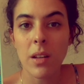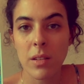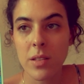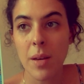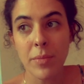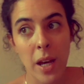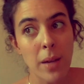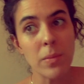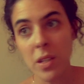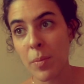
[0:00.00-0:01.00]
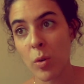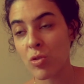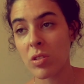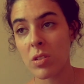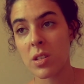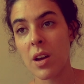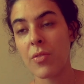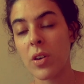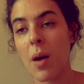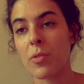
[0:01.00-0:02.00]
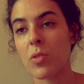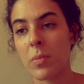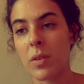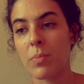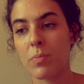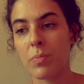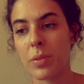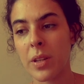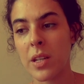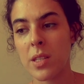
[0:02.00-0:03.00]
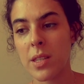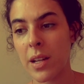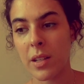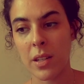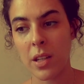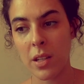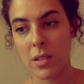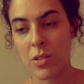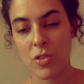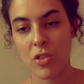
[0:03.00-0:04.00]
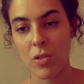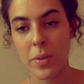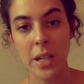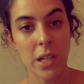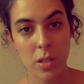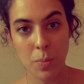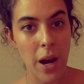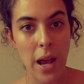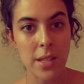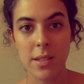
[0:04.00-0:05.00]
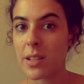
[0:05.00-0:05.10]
sometimes the emotional stuff comes from a place that needs to be expressed.